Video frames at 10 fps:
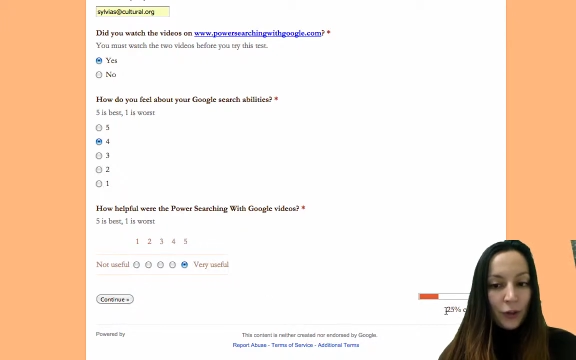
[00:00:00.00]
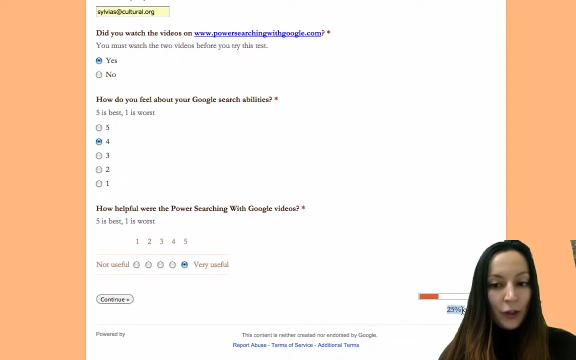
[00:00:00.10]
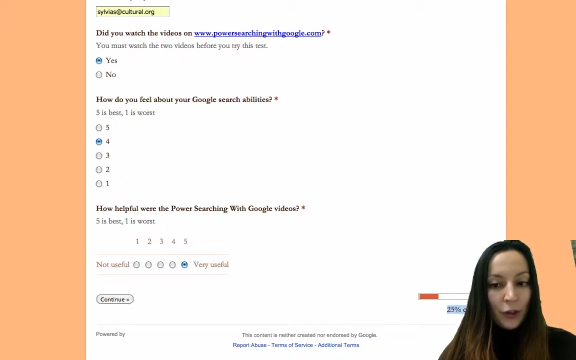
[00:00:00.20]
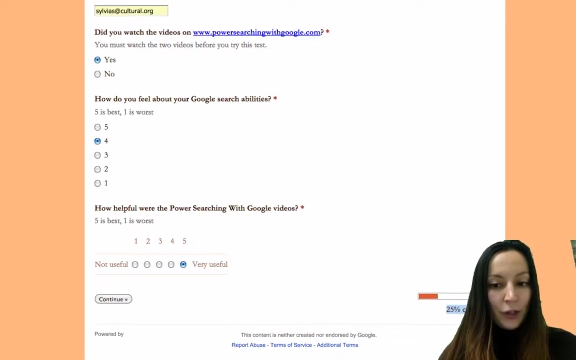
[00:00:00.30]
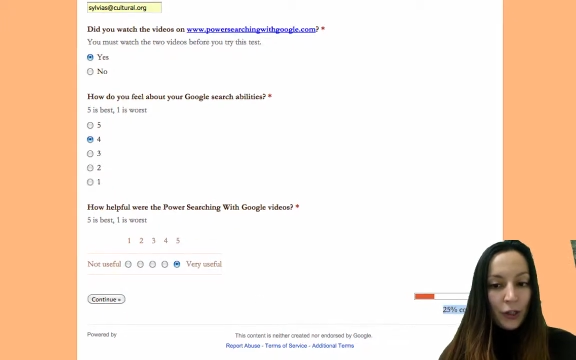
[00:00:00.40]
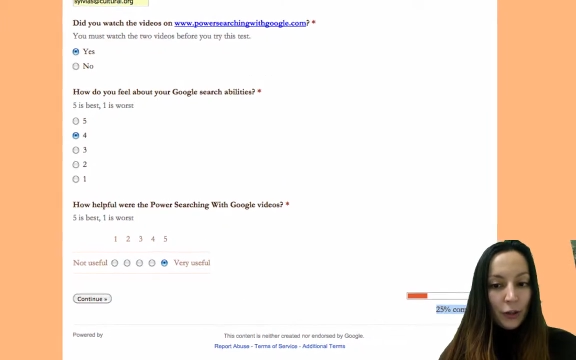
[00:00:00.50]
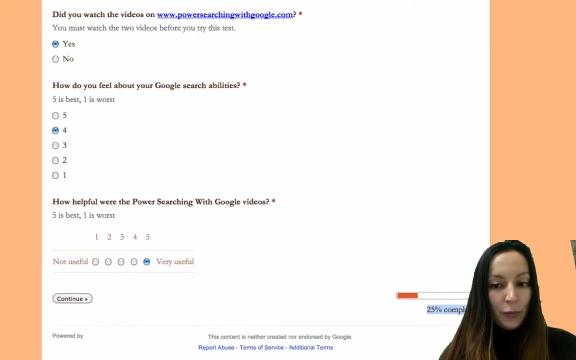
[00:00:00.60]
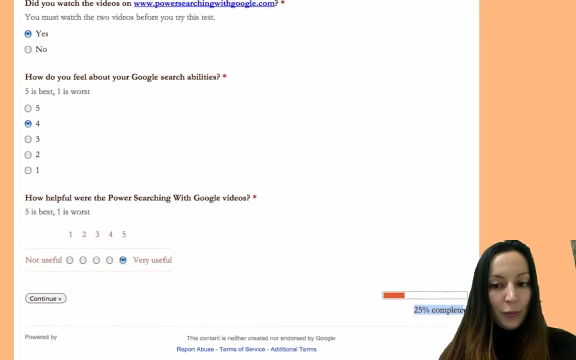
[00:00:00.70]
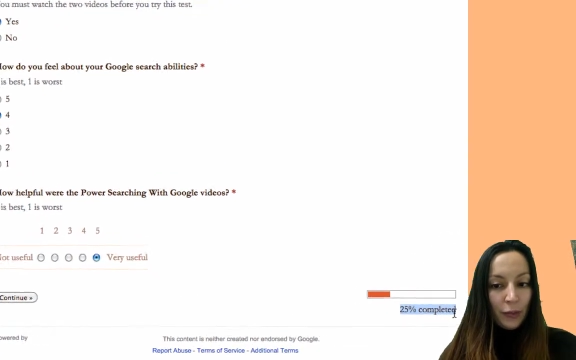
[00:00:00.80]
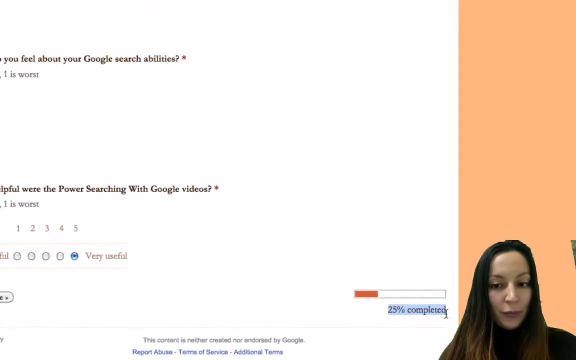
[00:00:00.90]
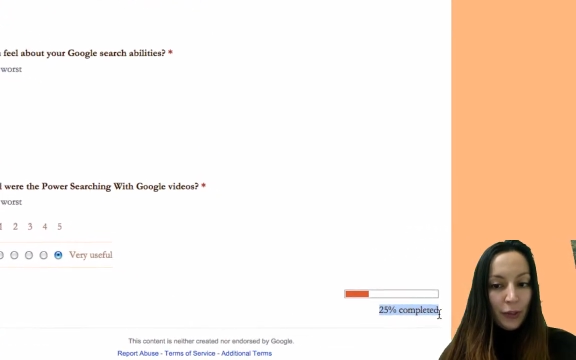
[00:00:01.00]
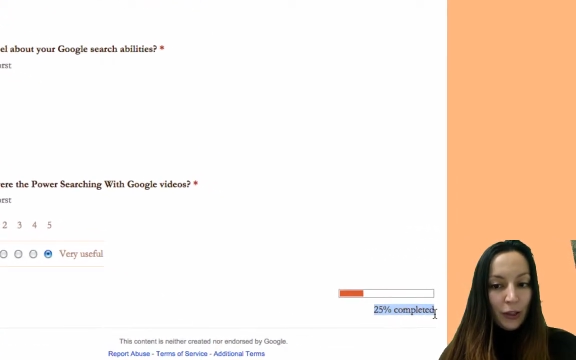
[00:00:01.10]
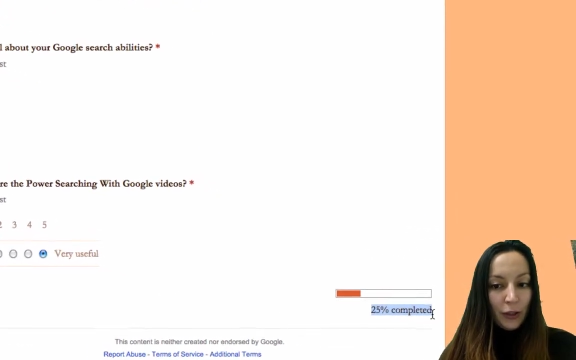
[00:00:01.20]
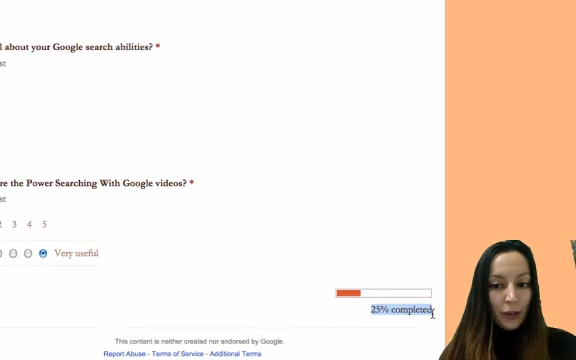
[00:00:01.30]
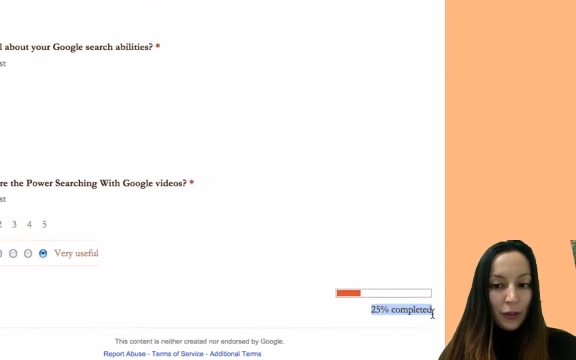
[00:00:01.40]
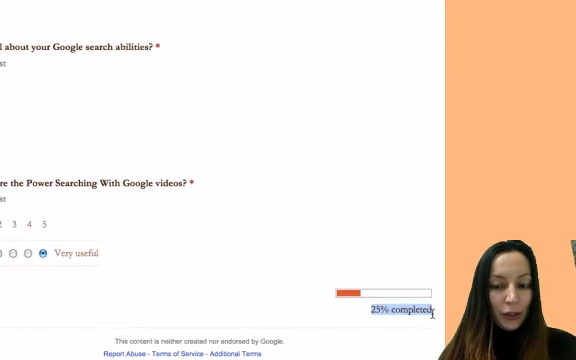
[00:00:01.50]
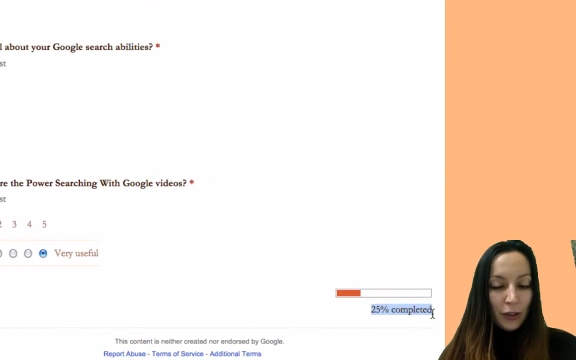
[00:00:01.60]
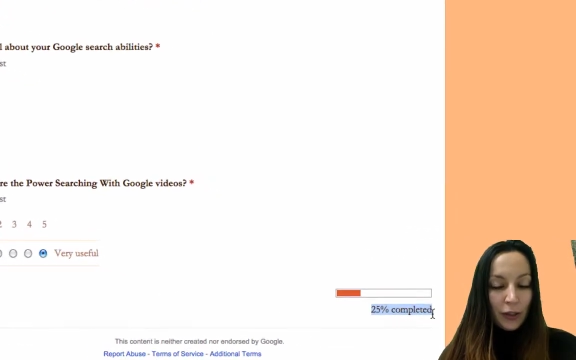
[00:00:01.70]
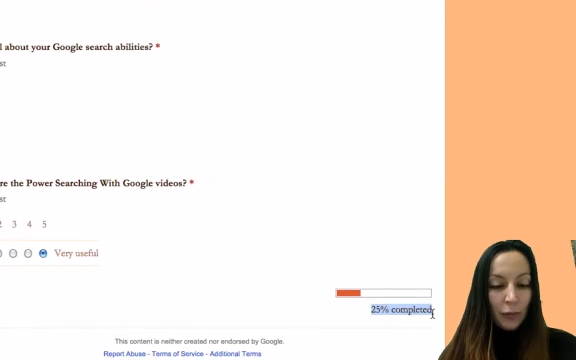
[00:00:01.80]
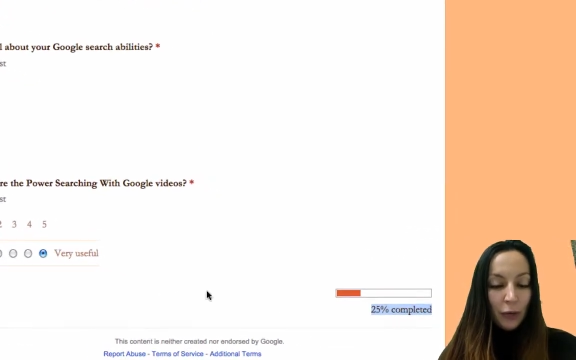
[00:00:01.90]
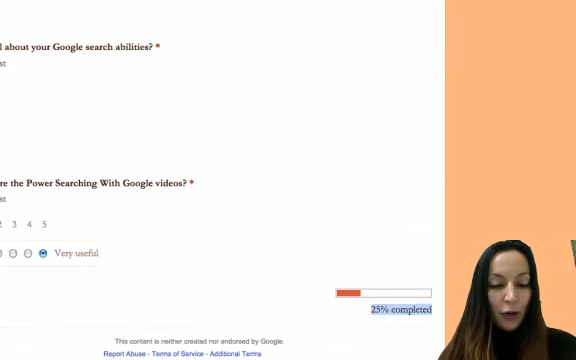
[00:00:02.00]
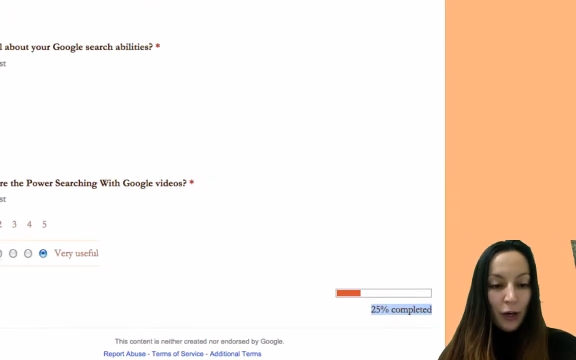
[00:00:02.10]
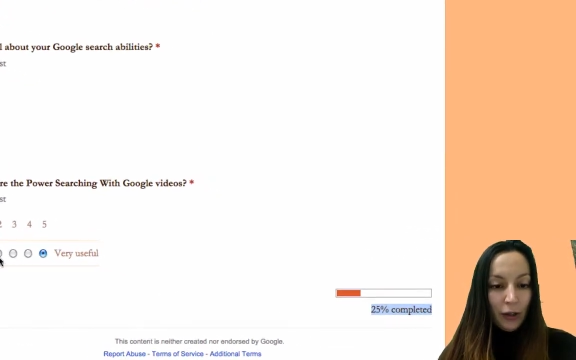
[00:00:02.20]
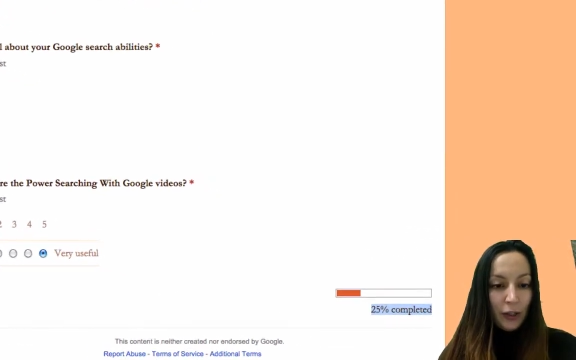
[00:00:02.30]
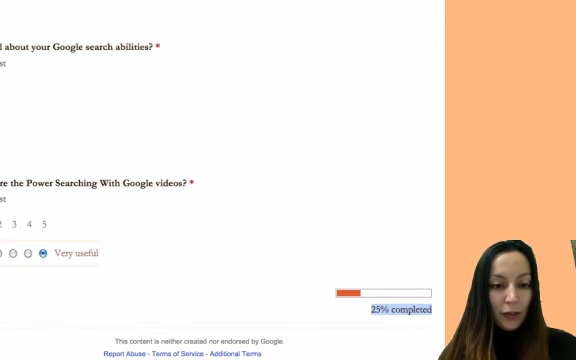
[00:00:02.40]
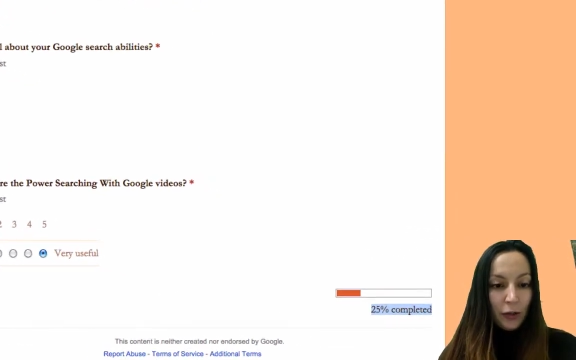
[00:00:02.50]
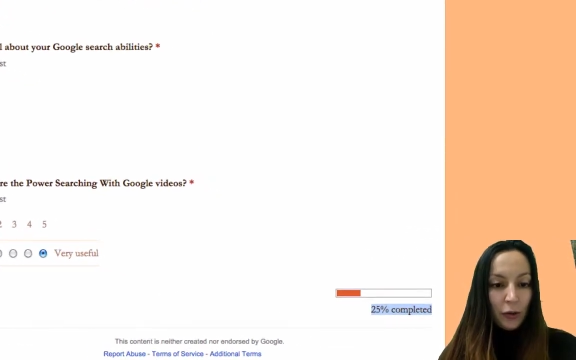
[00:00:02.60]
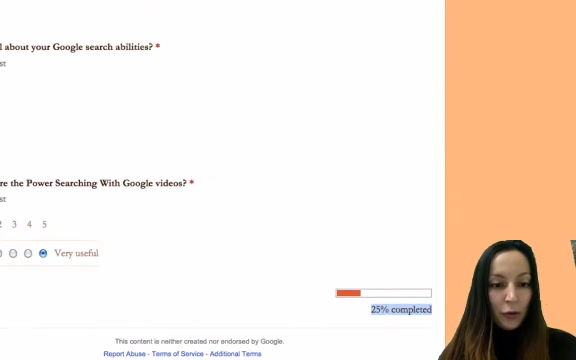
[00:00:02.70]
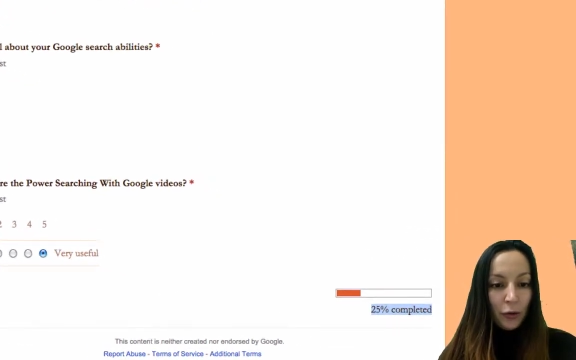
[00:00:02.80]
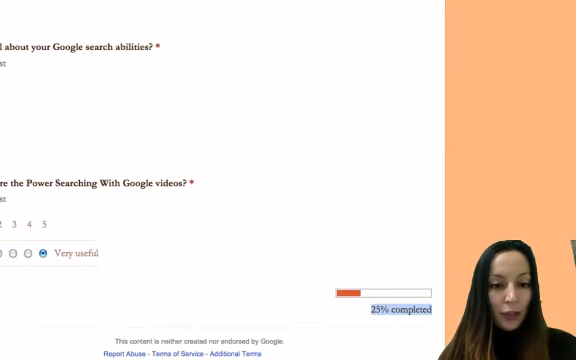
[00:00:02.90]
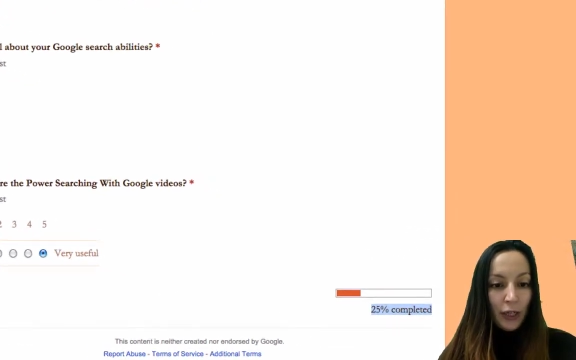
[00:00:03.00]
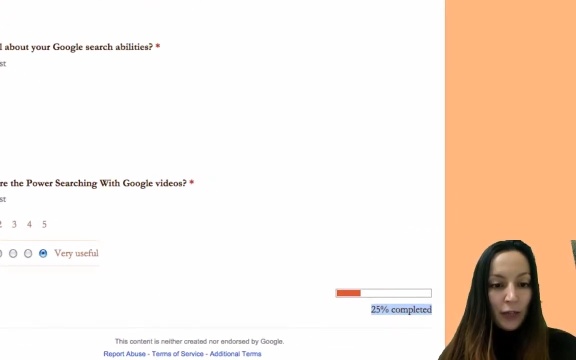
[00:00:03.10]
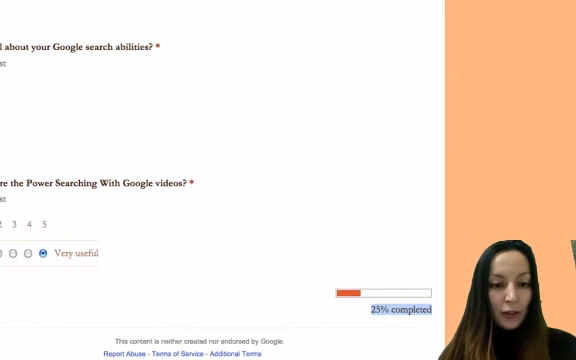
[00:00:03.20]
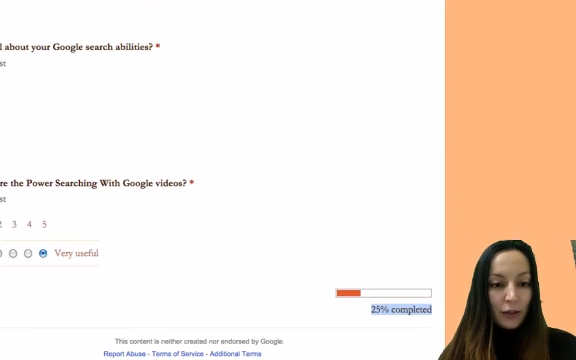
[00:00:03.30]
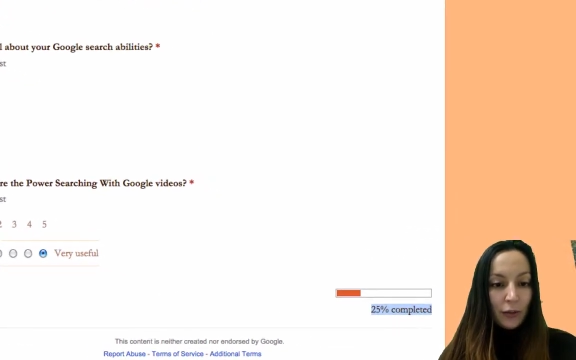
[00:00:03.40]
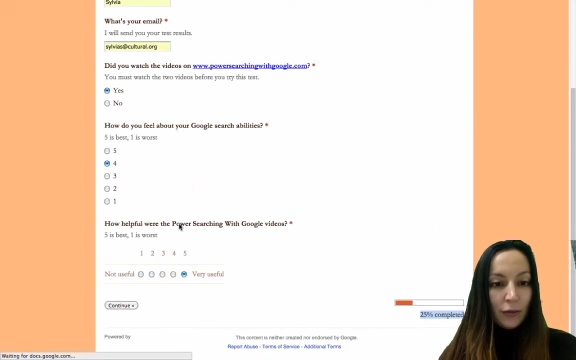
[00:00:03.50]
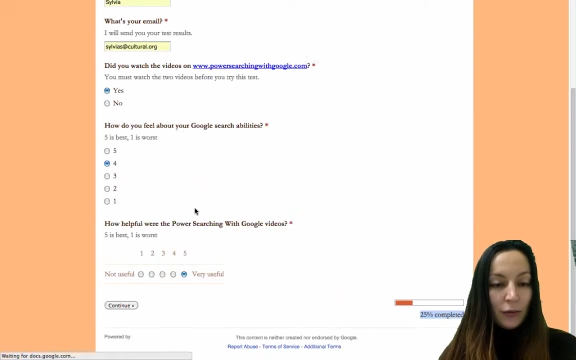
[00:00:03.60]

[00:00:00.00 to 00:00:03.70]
You notice here at the bottom that you can see progress as you go through the test.